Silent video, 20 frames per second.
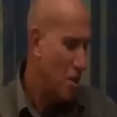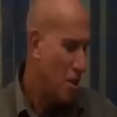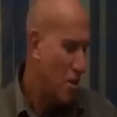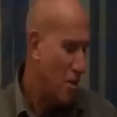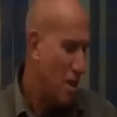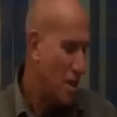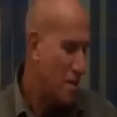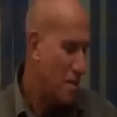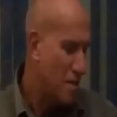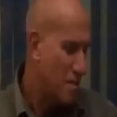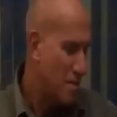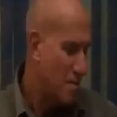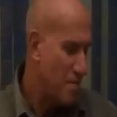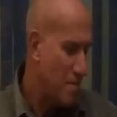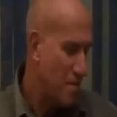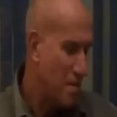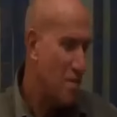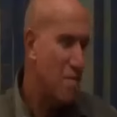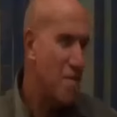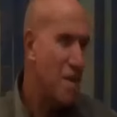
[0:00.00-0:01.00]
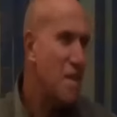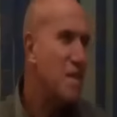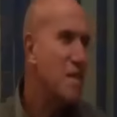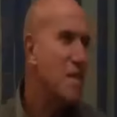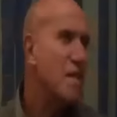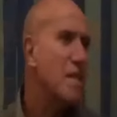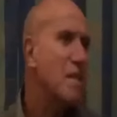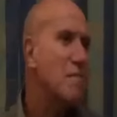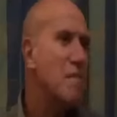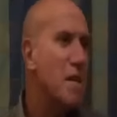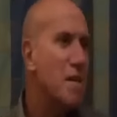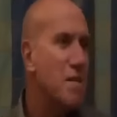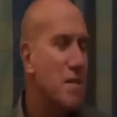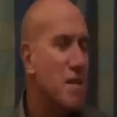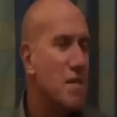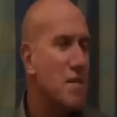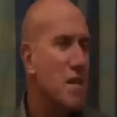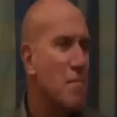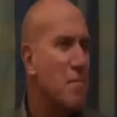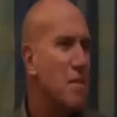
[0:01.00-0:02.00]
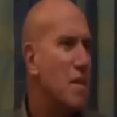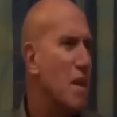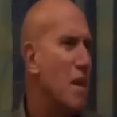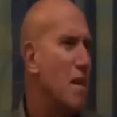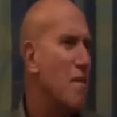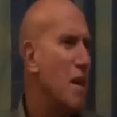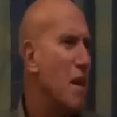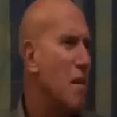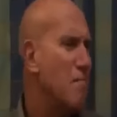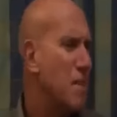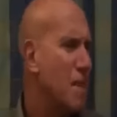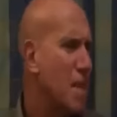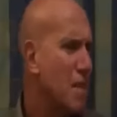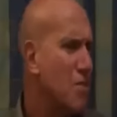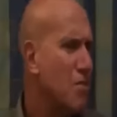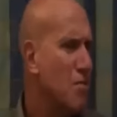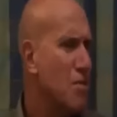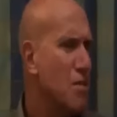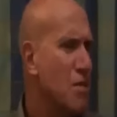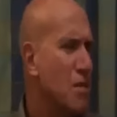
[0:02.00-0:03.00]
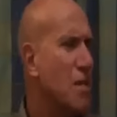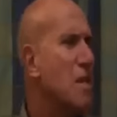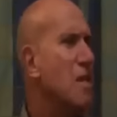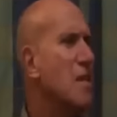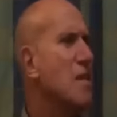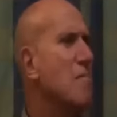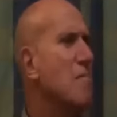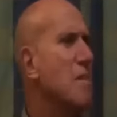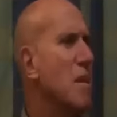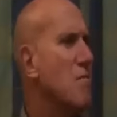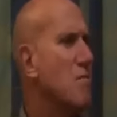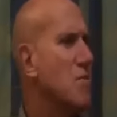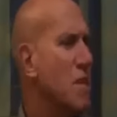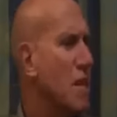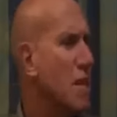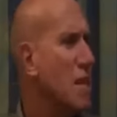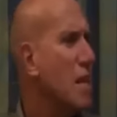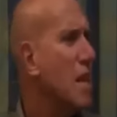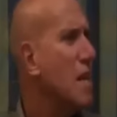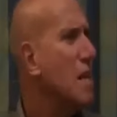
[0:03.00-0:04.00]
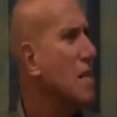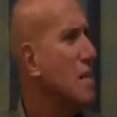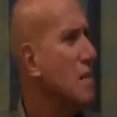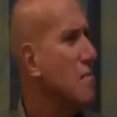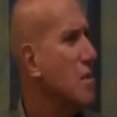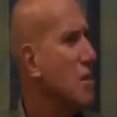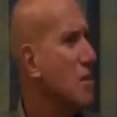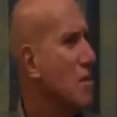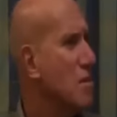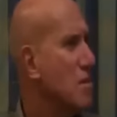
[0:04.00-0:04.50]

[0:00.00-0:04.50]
You know, and the funny thing about this, I mean, I, I began to see, I mean, I was getting angry